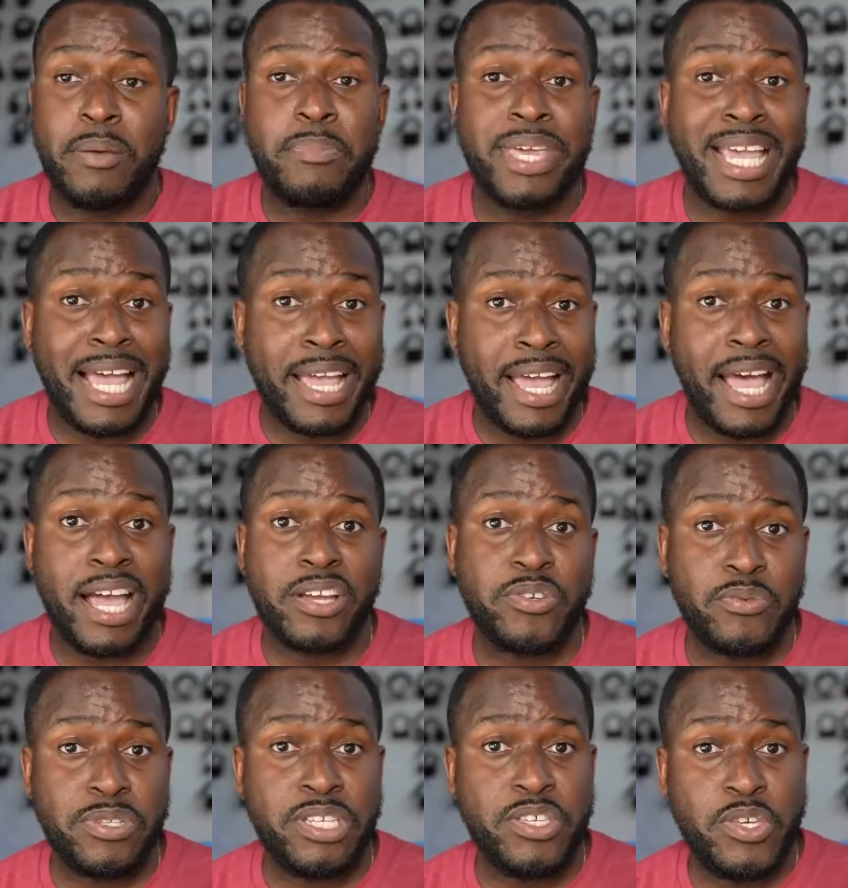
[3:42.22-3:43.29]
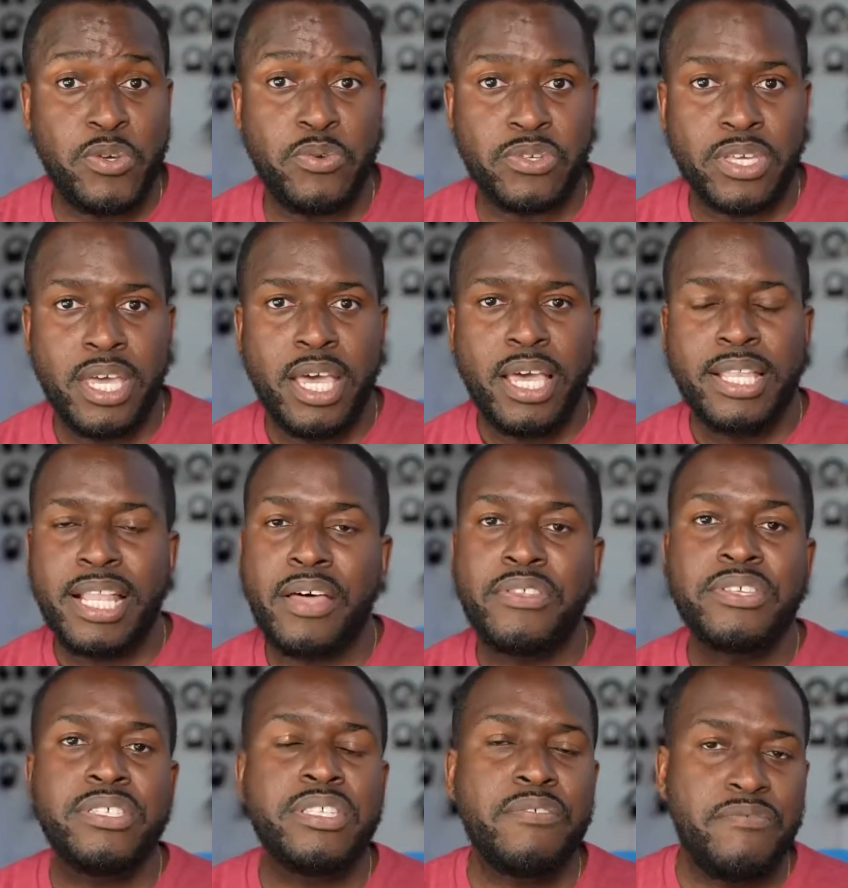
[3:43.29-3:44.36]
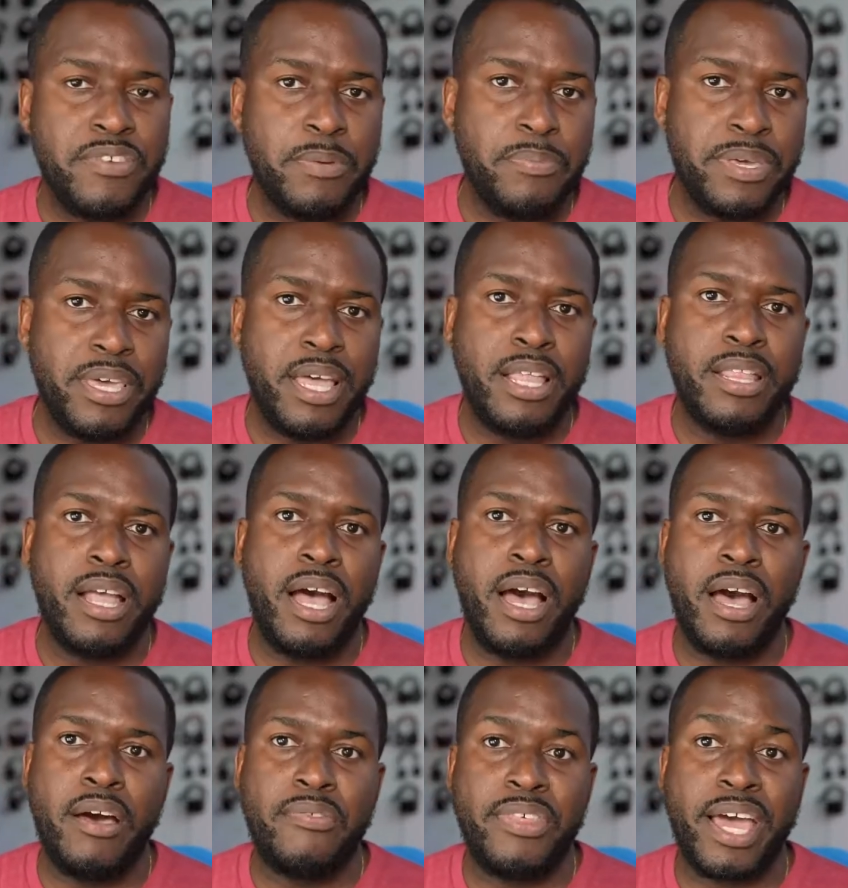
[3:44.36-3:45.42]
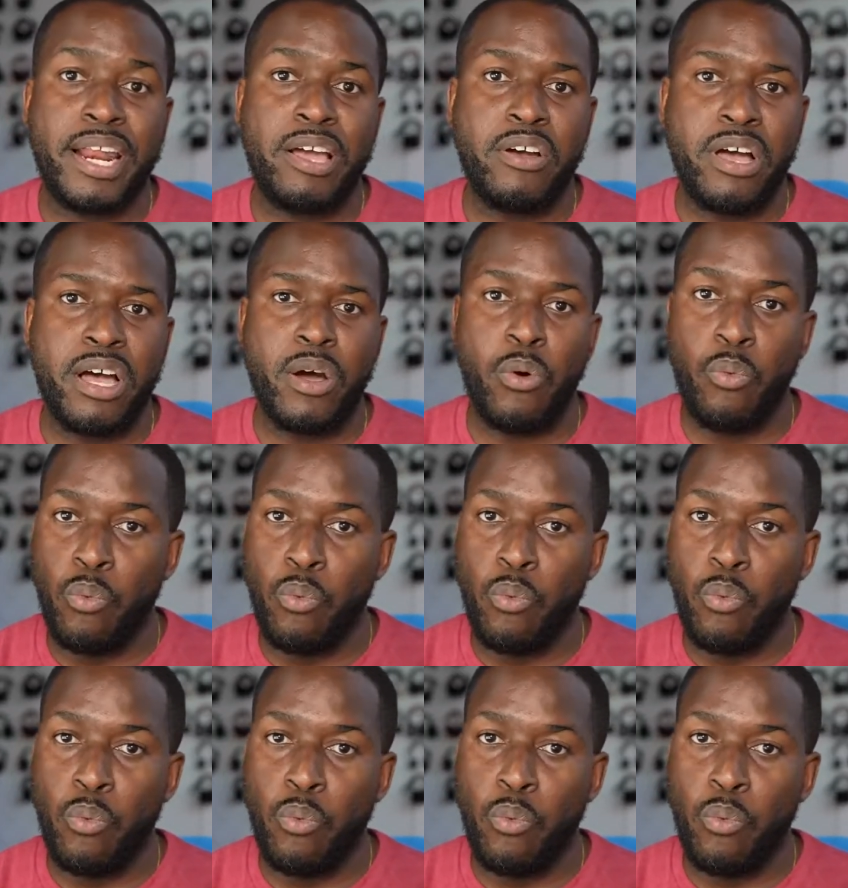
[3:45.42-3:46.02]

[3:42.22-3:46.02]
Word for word: something I actually use. Now this is a VPN uh, that uh,